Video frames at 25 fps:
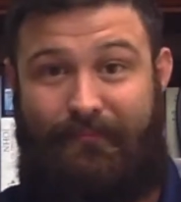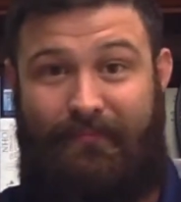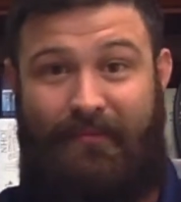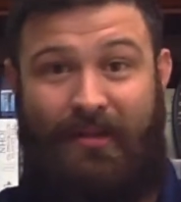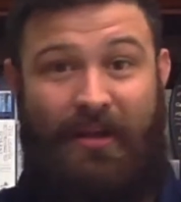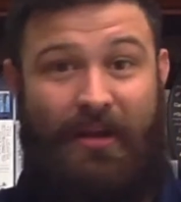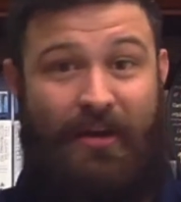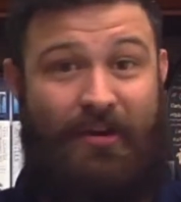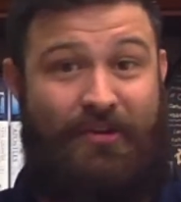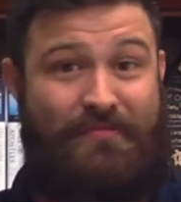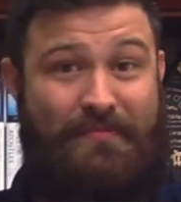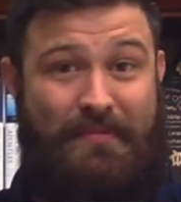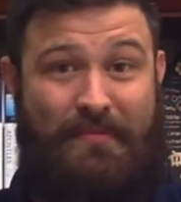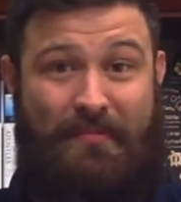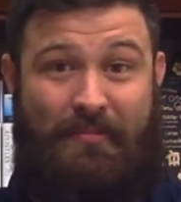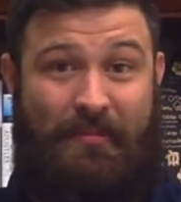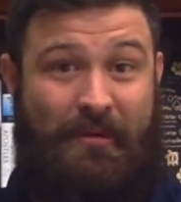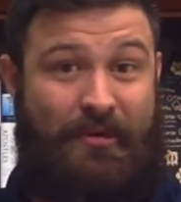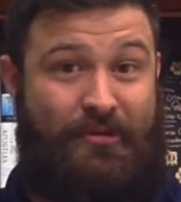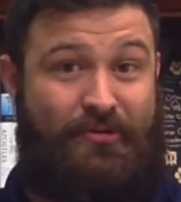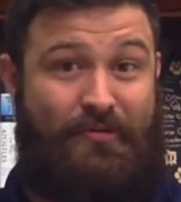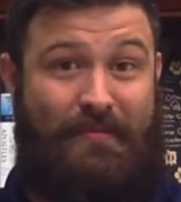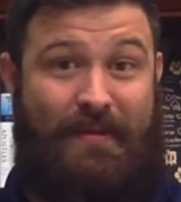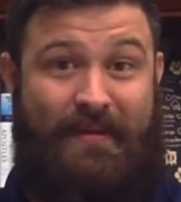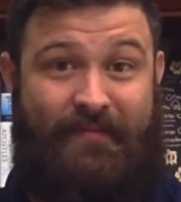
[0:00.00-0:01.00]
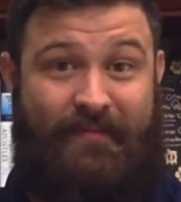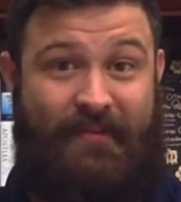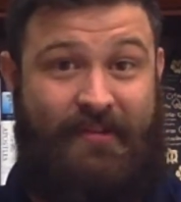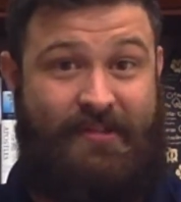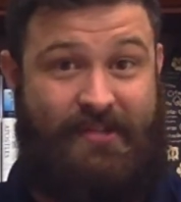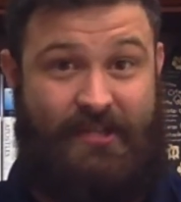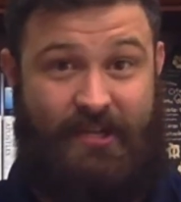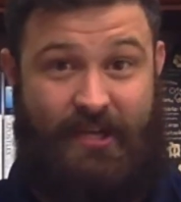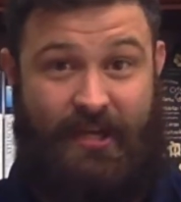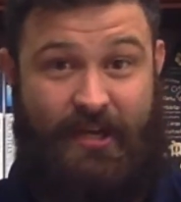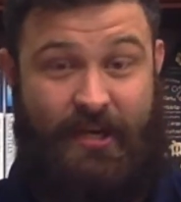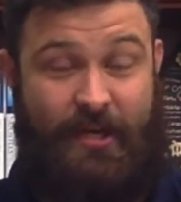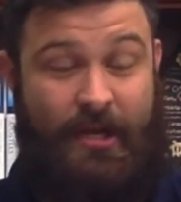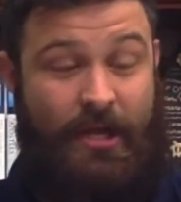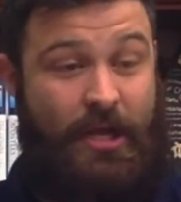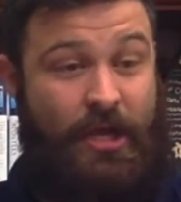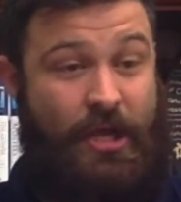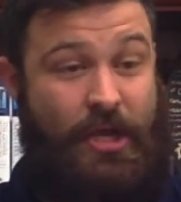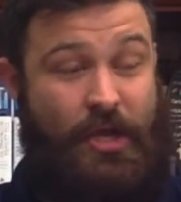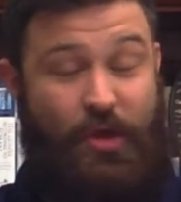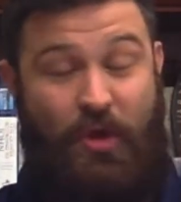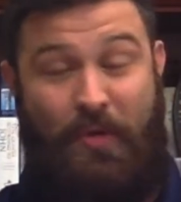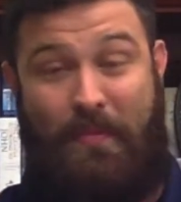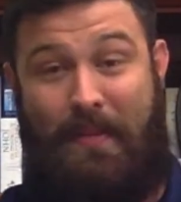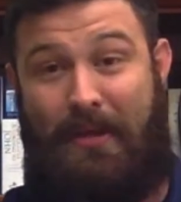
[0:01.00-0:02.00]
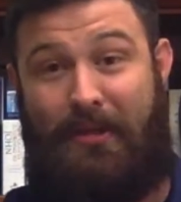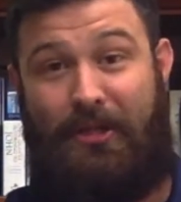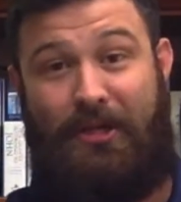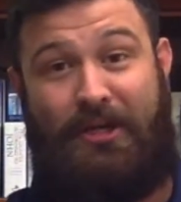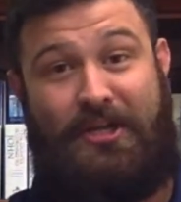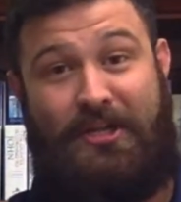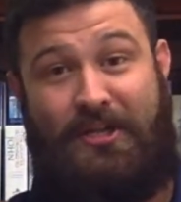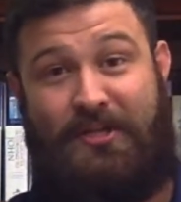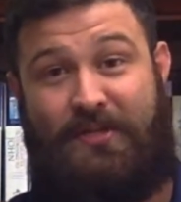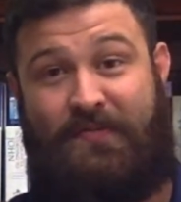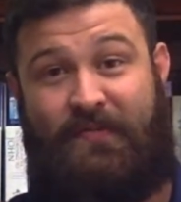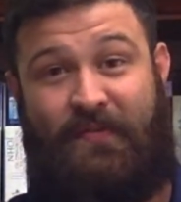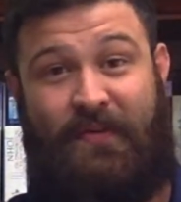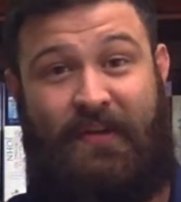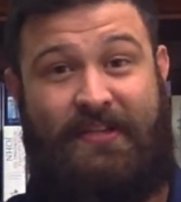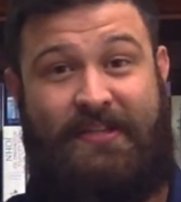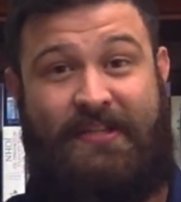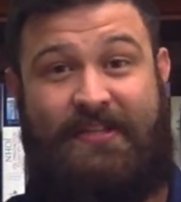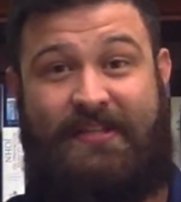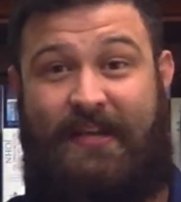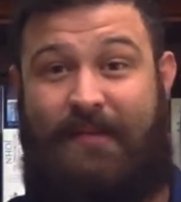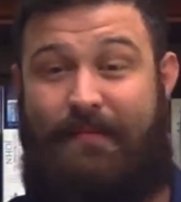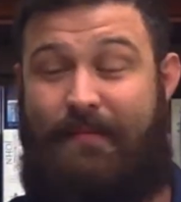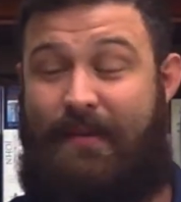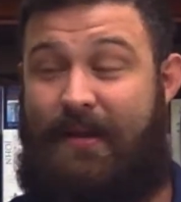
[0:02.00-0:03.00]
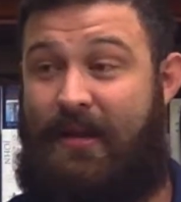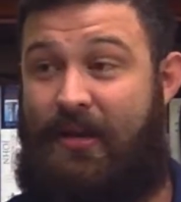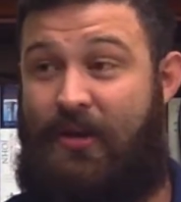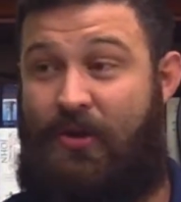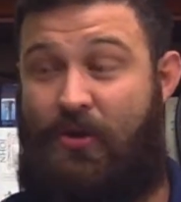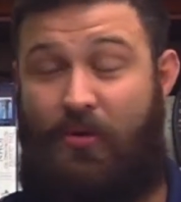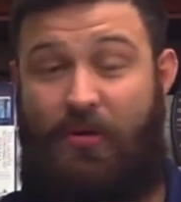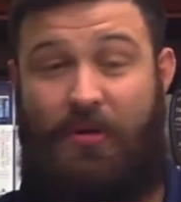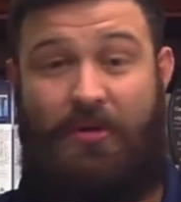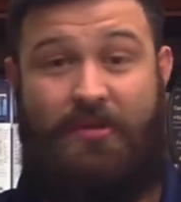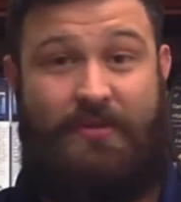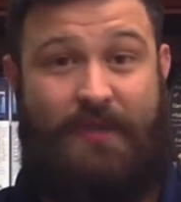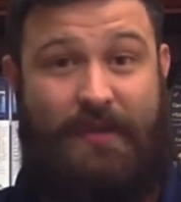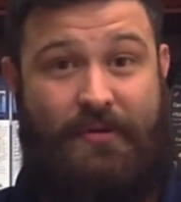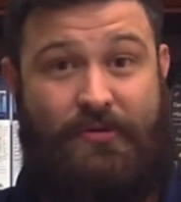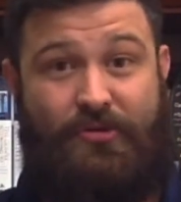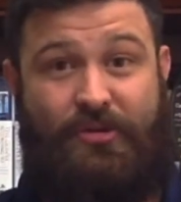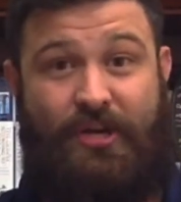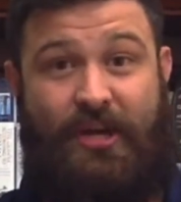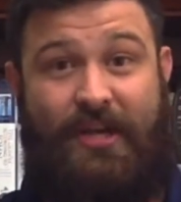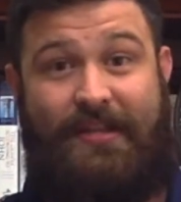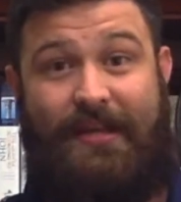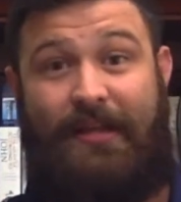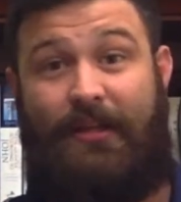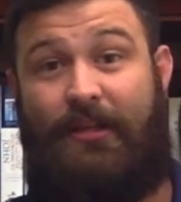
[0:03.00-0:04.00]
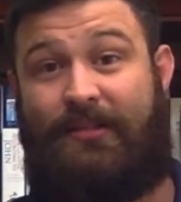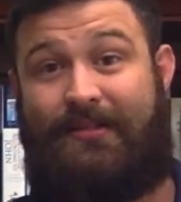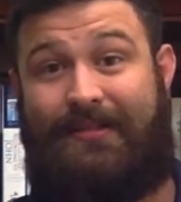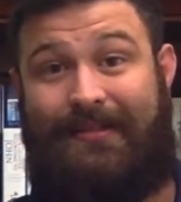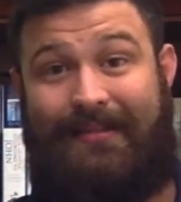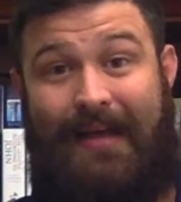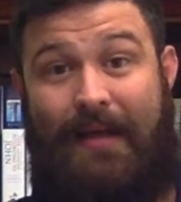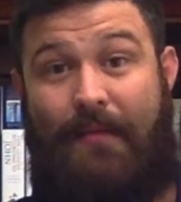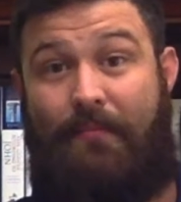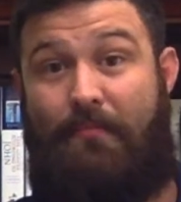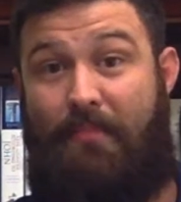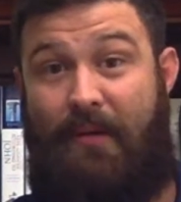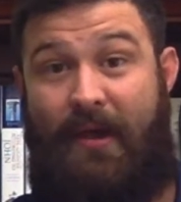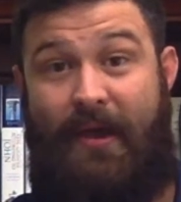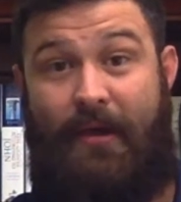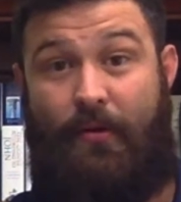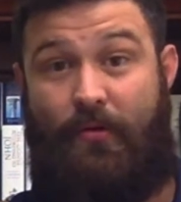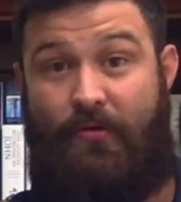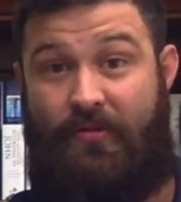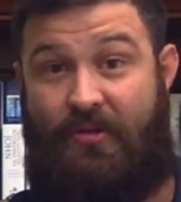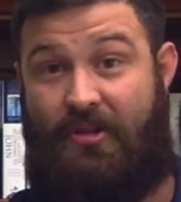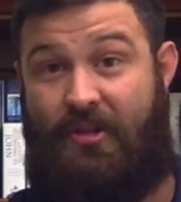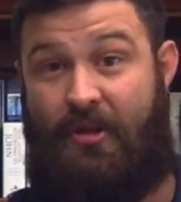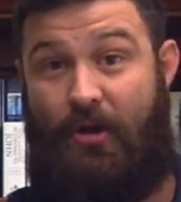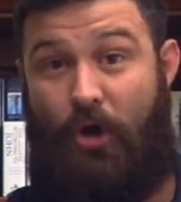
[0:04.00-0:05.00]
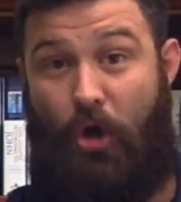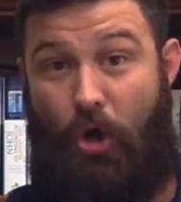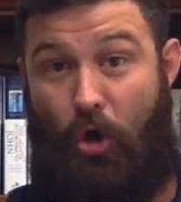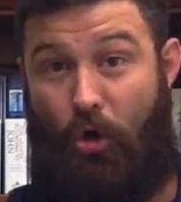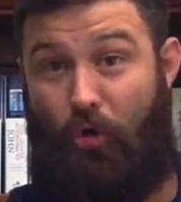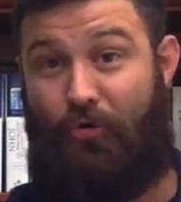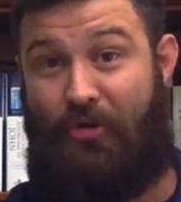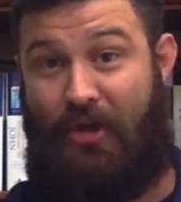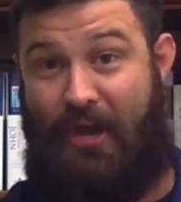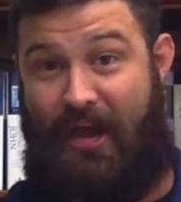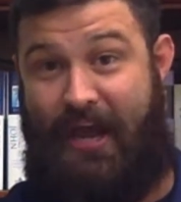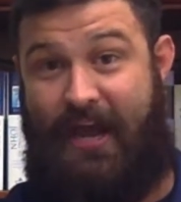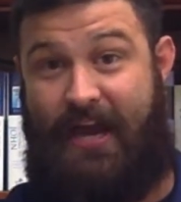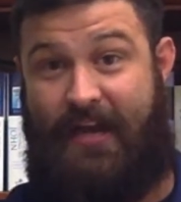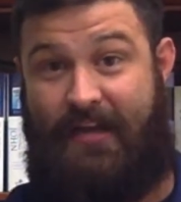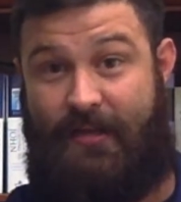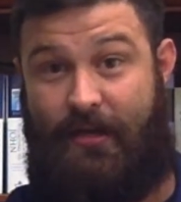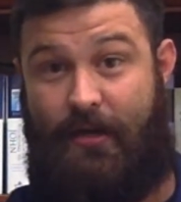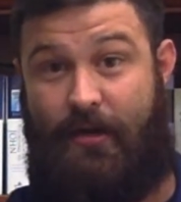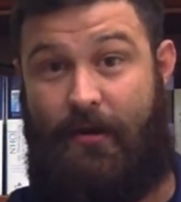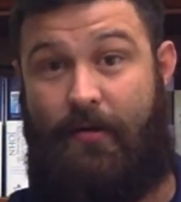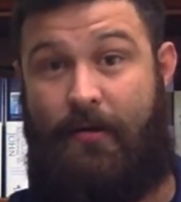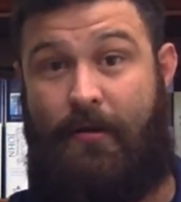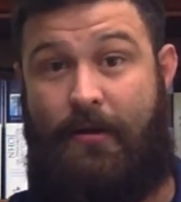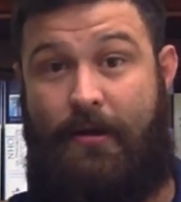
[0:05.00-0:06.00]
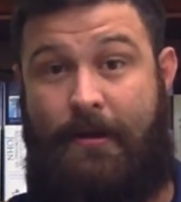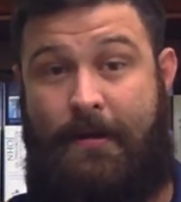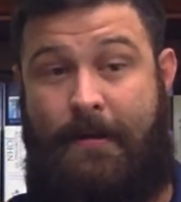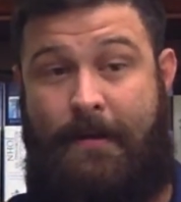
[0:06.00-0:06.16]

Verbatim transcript: Here's the picture of my fence again. You may look at this fence and say, man, you know what, Touch Chad, that looks a lot better than the hole you had there.